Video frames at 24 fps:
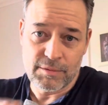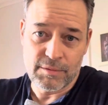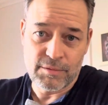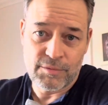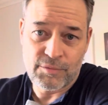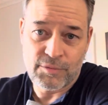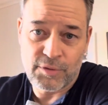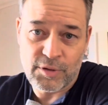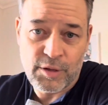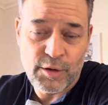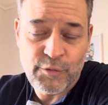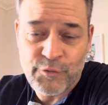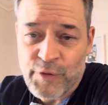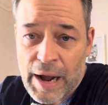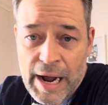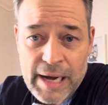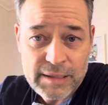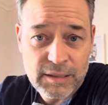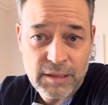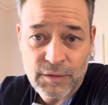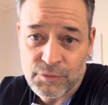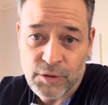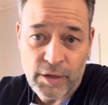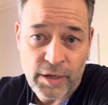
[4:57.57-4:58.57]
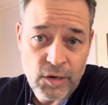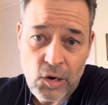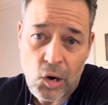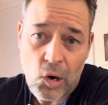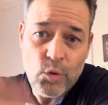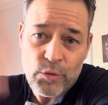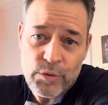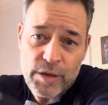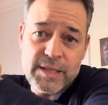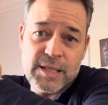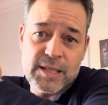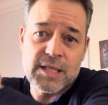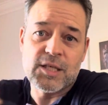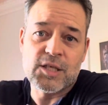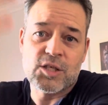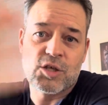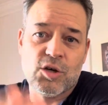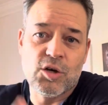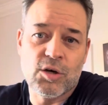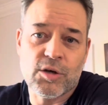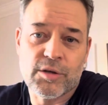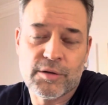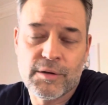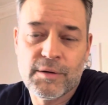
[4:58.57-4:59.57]
for the fact of like, oh, this is
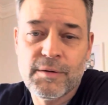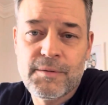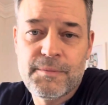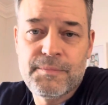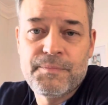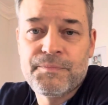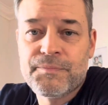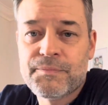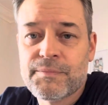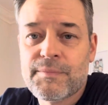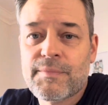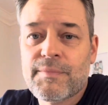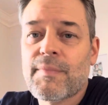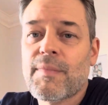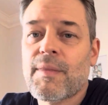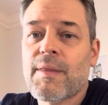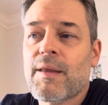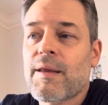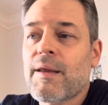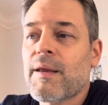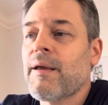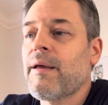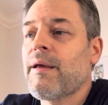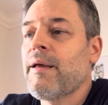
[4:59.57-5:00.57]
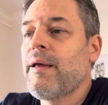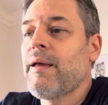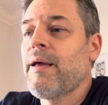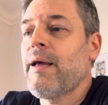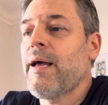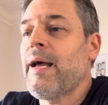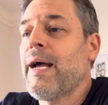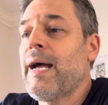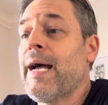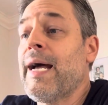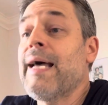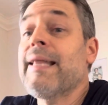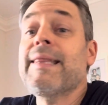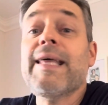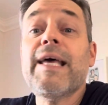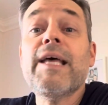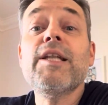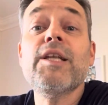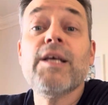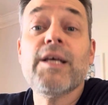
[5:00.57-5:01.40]
good, And then